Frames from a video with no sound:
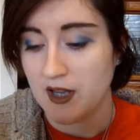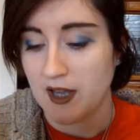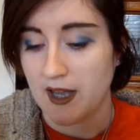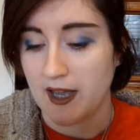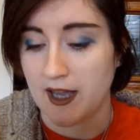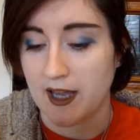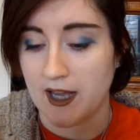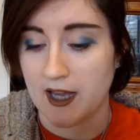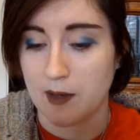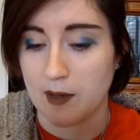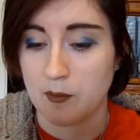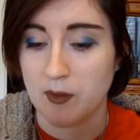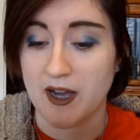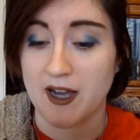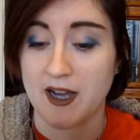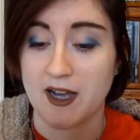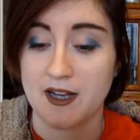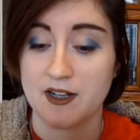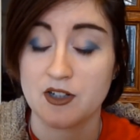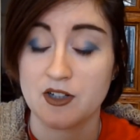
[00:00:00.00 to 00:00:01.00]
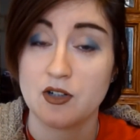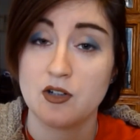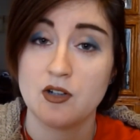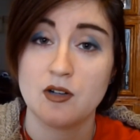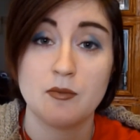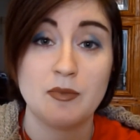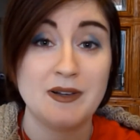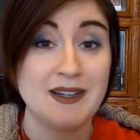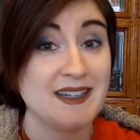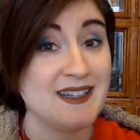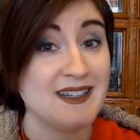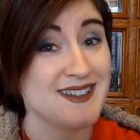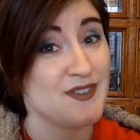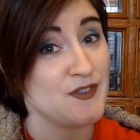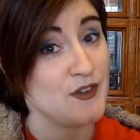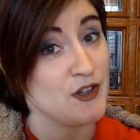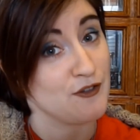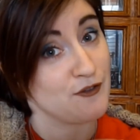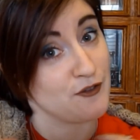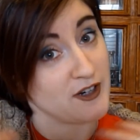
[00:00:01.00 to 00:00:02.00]
And please
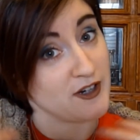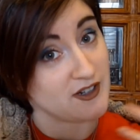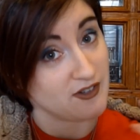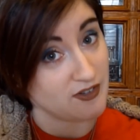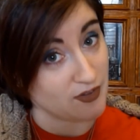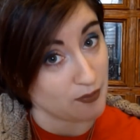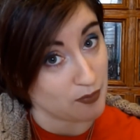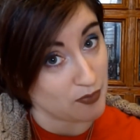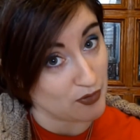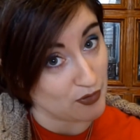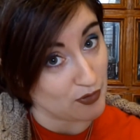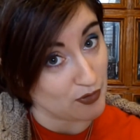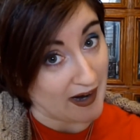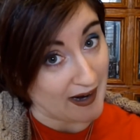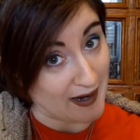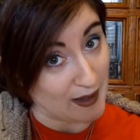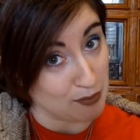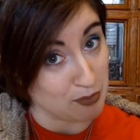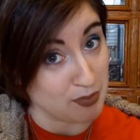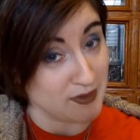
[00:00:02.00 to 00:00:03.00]
feel free to subscribe,